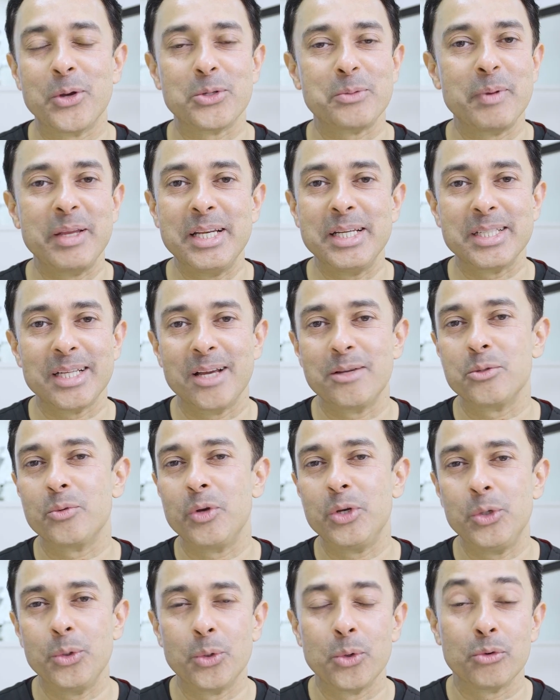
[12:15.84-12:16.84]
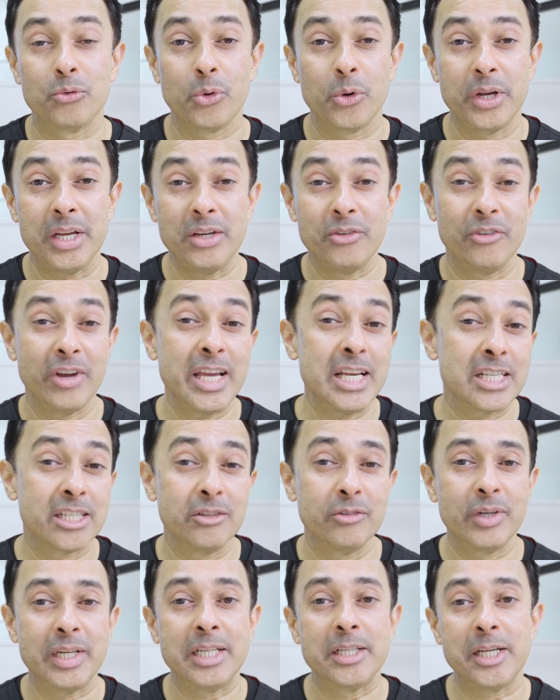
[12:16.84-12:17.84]
because many times when you go for
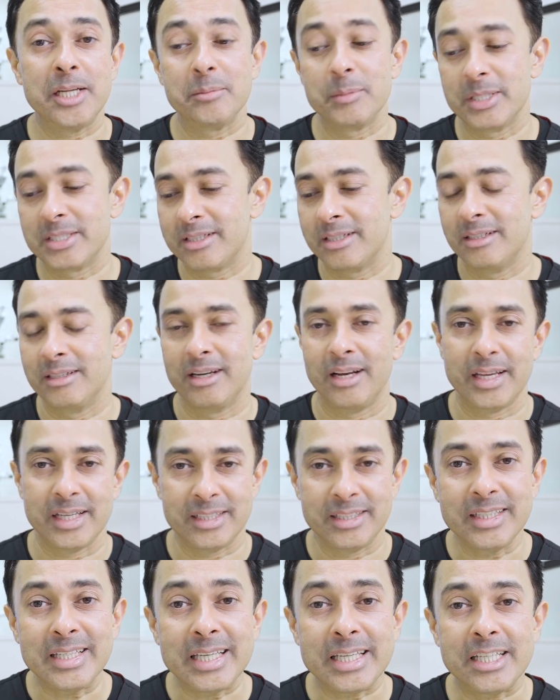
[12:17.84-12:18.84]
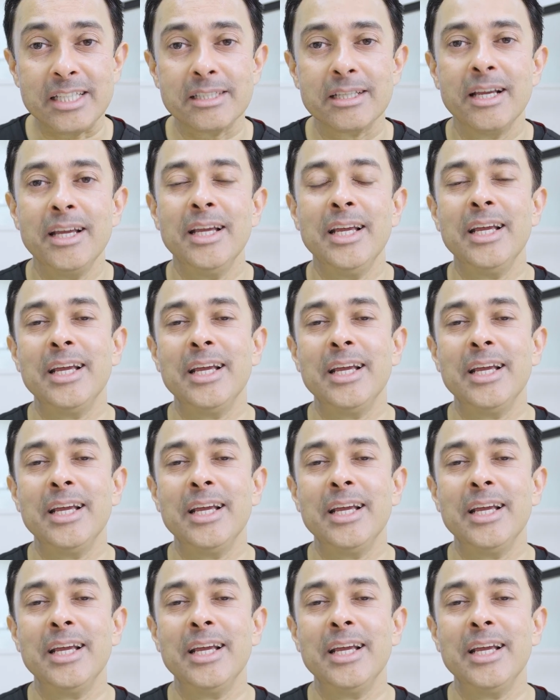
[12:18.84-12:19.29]
invasive retreatments like these,